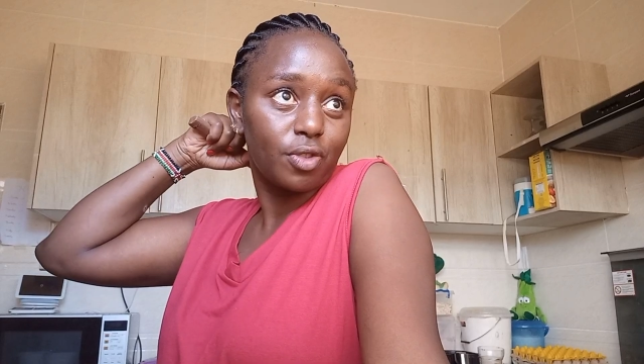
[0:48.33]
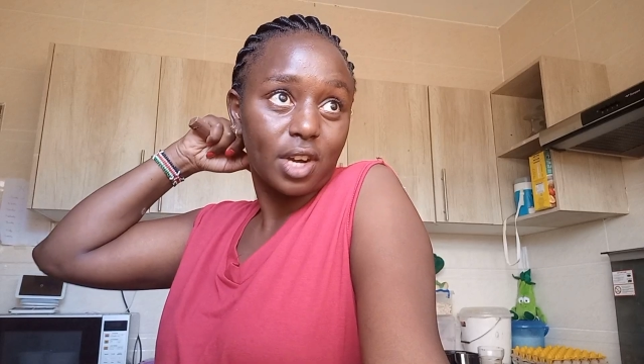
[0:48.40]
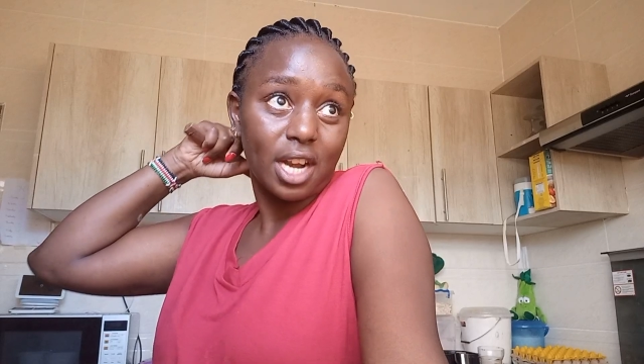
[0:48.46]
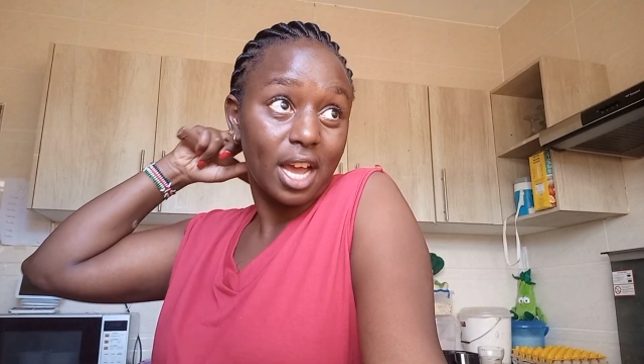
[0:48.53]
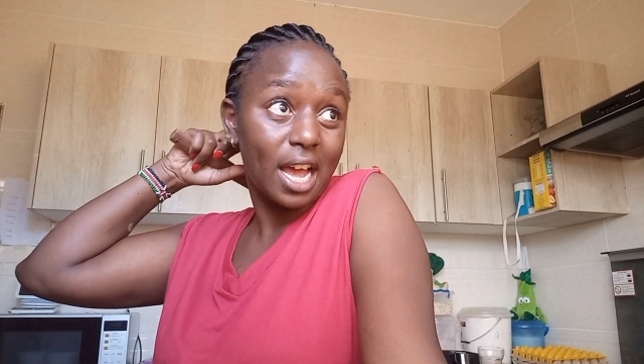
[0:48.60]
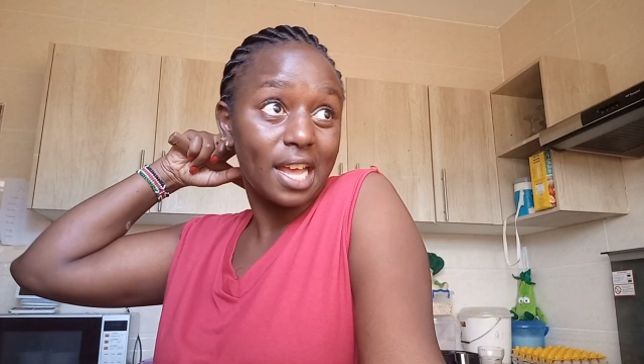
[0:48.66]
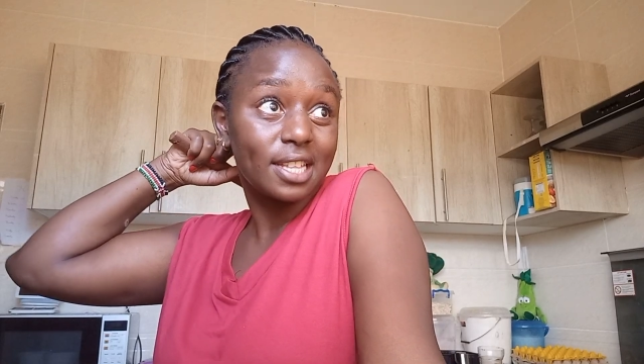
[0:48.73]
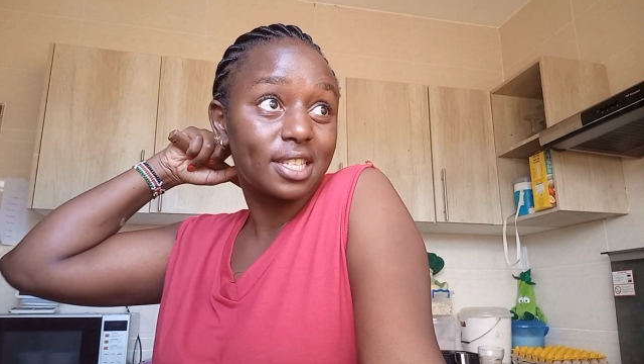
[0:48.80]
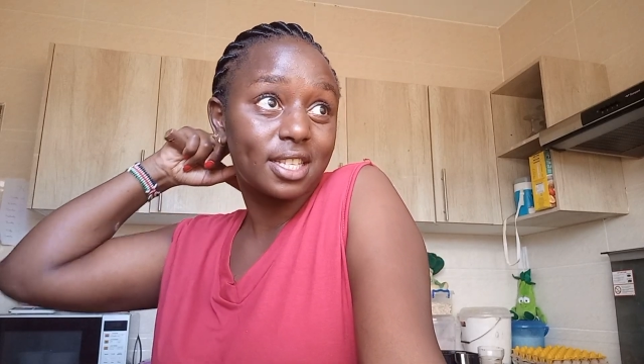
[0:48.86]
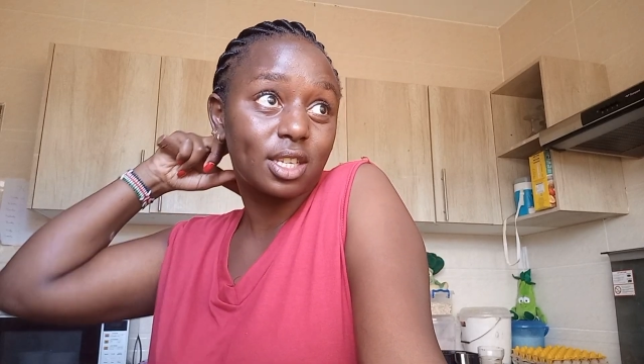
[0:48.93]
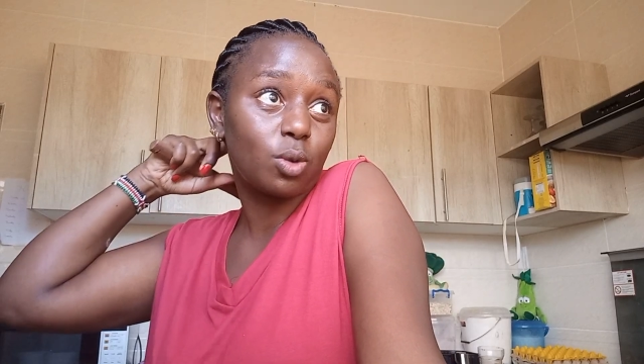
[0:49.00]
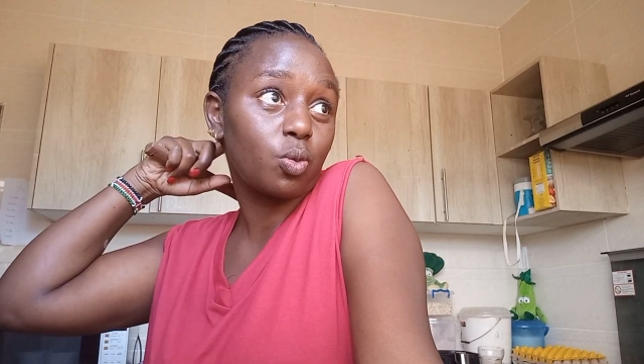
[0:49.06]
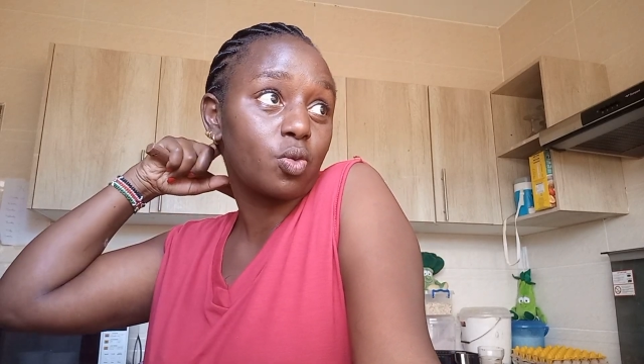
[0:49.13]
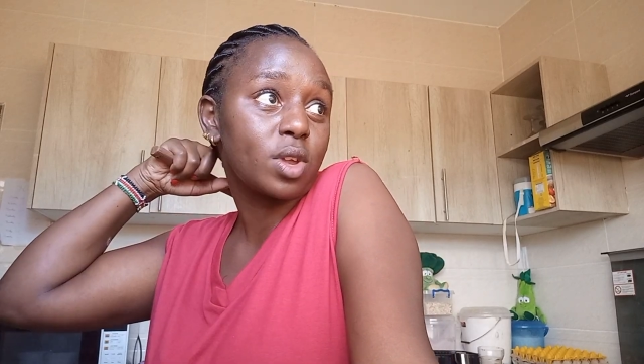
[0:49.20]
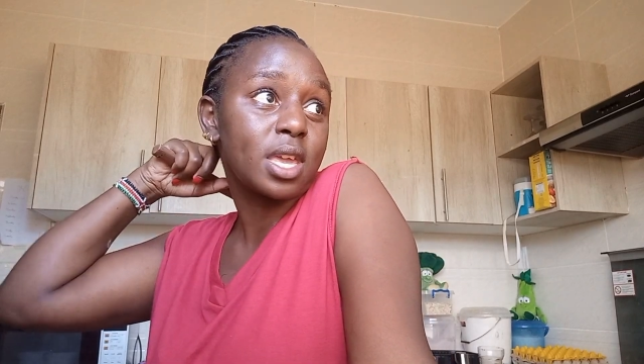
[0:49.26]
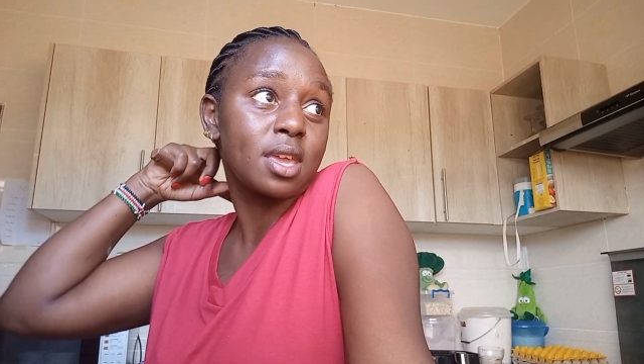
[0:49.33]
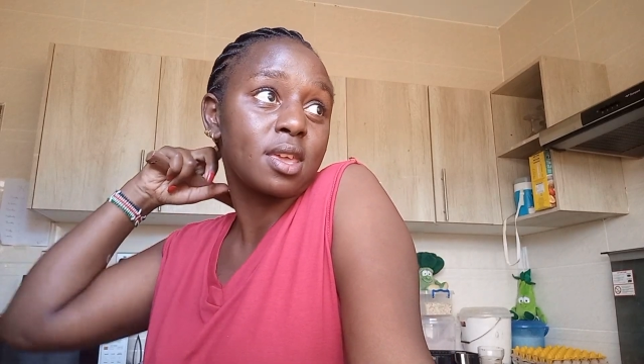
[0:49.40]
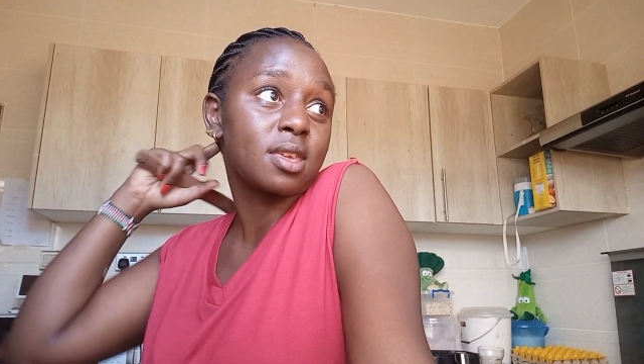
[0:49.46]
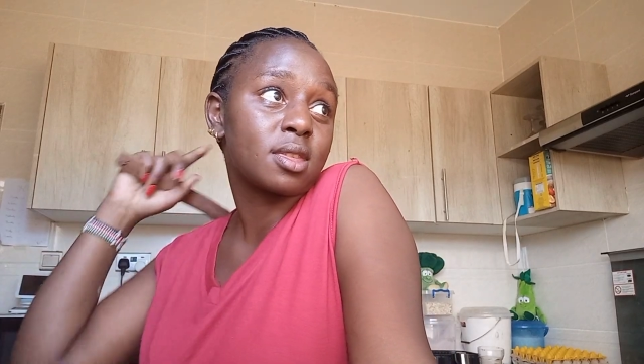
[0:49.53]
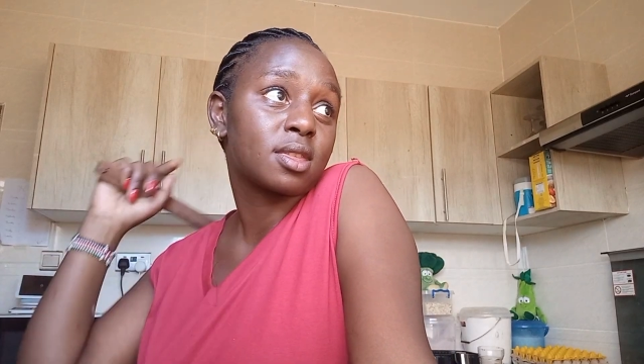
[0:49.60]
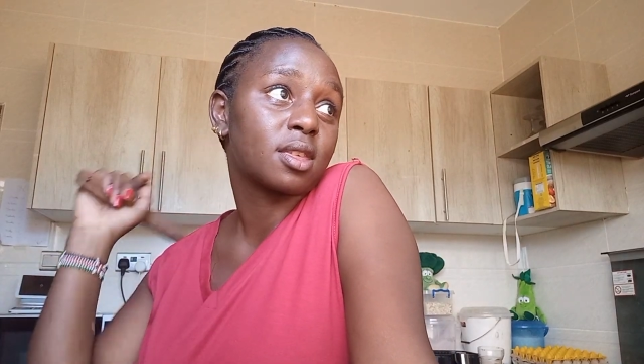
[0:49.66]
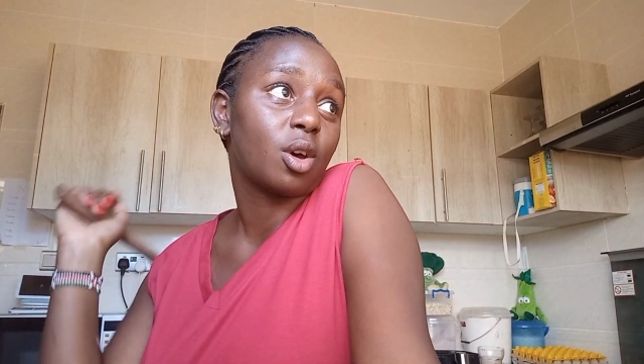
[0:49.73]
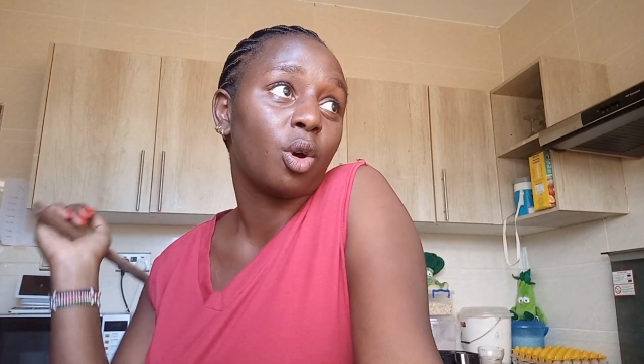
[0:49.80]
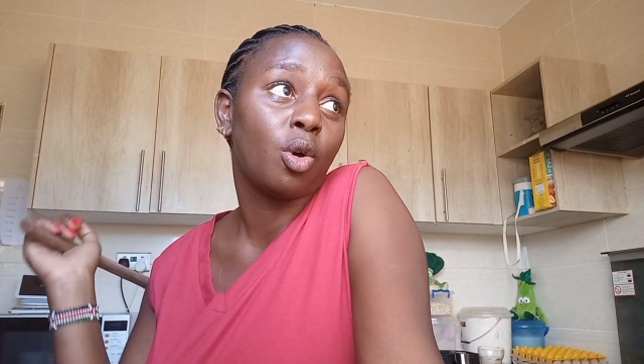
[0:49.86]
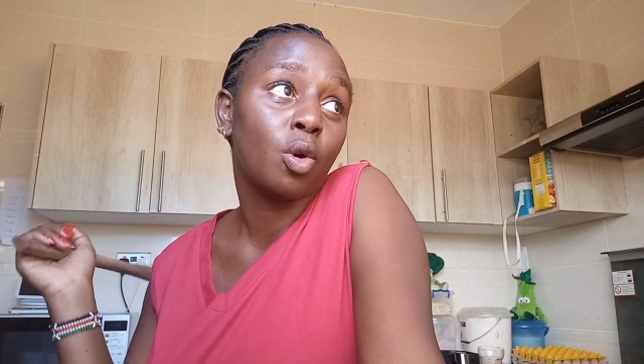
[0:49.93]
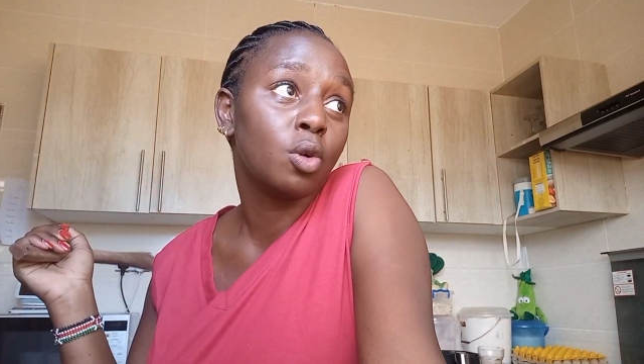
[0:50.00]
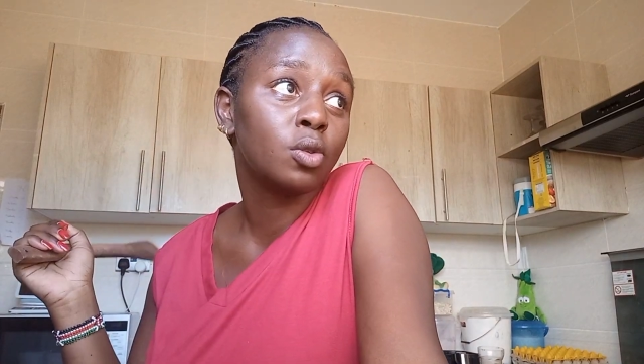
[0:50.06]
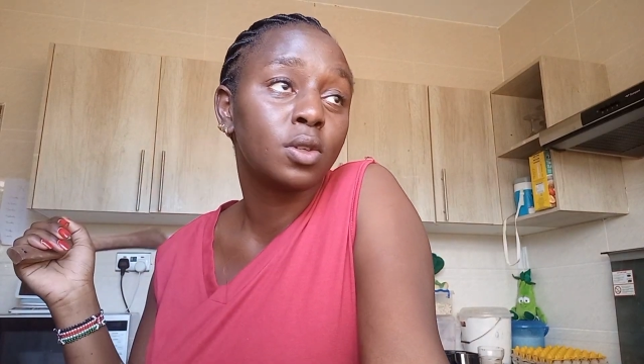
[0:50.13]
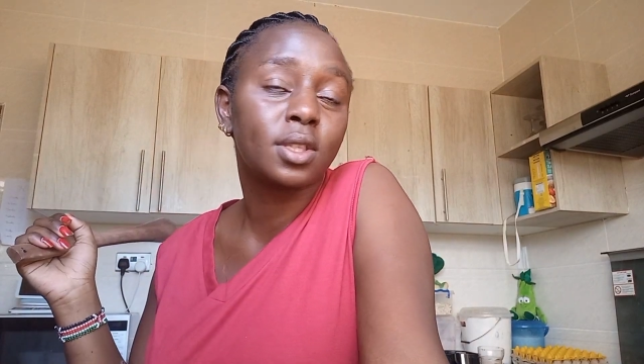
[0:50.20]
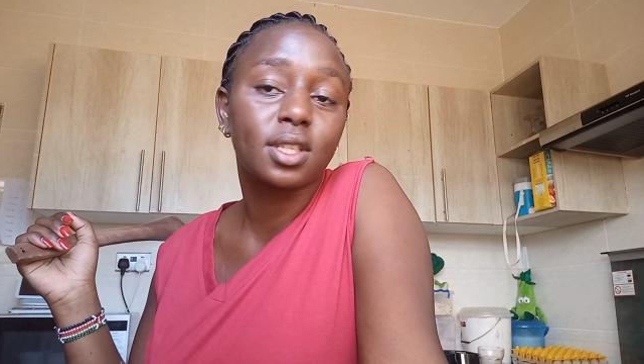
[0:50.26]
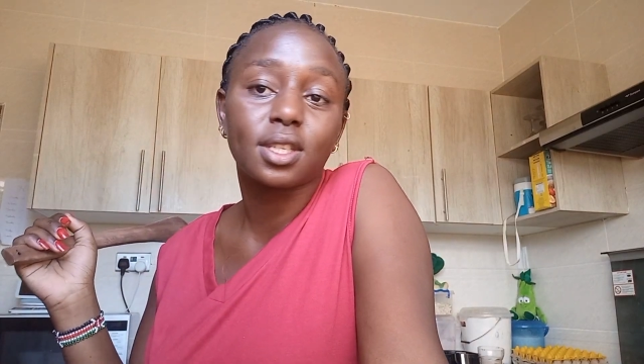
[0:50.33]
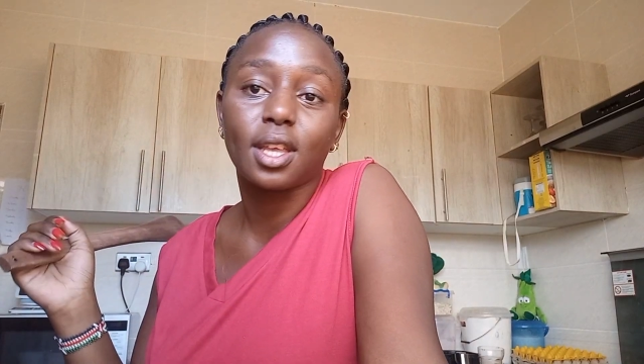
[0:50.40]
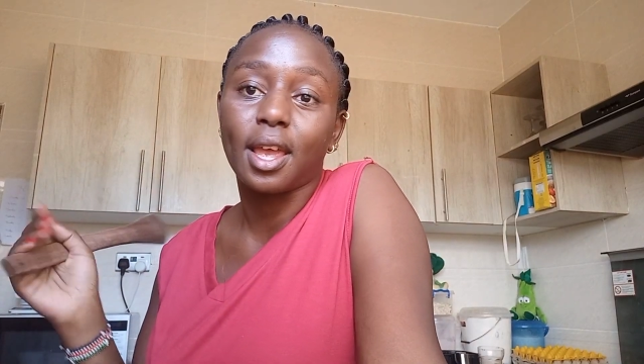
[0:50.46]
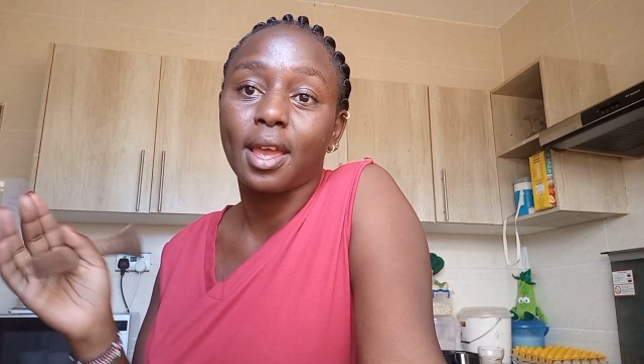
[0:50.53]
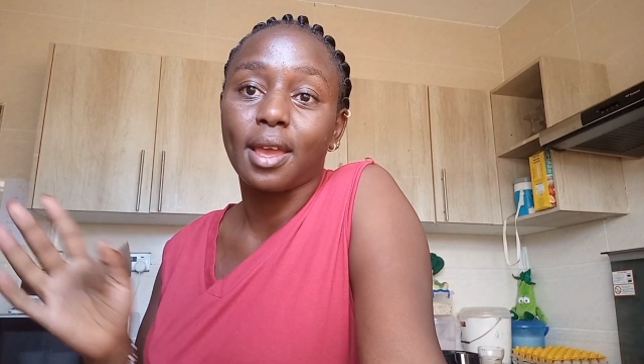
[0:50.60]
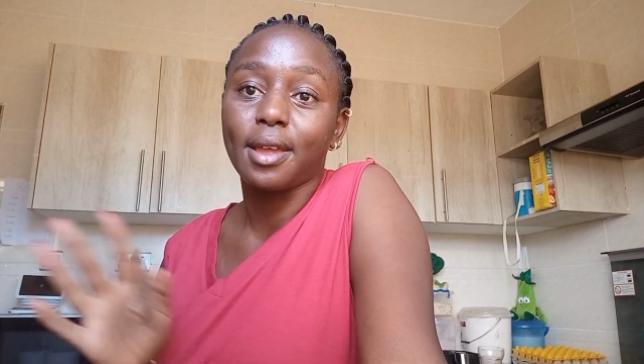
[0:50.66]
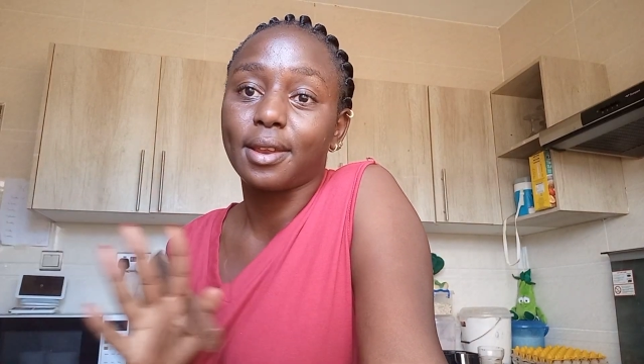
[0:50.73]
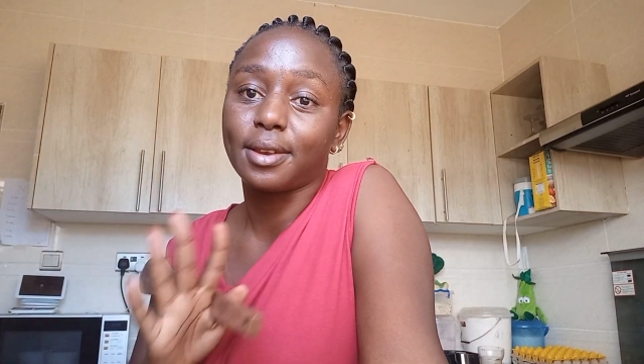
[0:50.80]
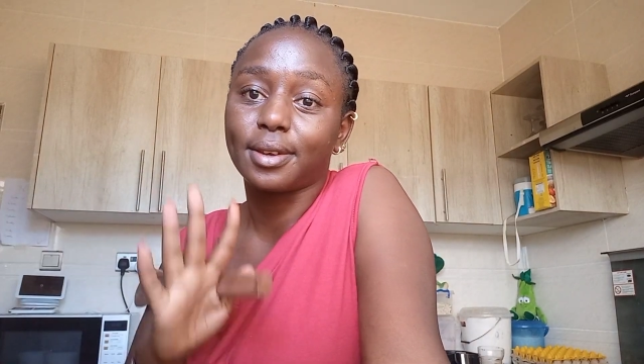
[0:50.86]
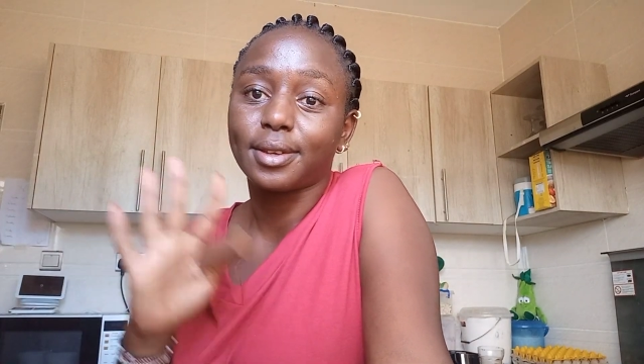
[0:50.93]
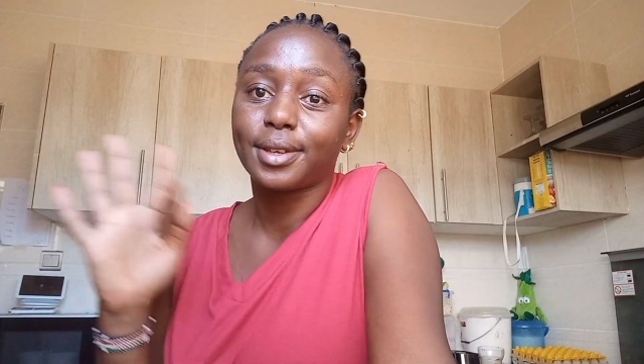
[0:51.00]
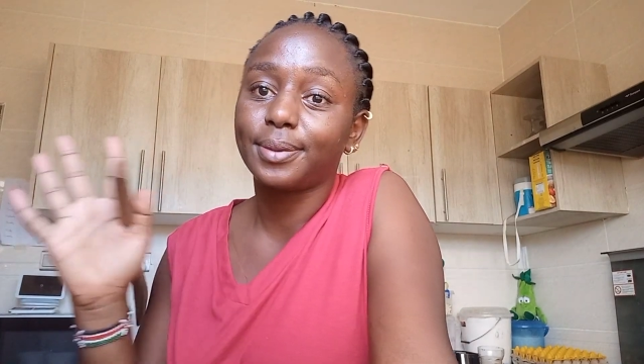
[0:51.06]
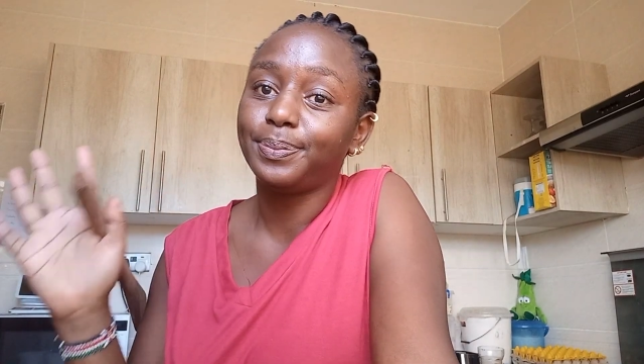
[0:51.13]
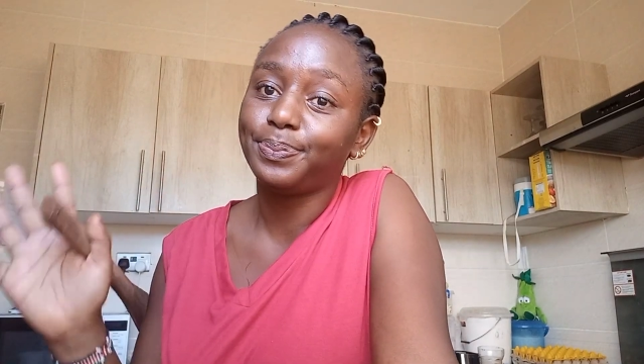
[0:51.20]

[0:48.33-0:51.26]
nuts with oats and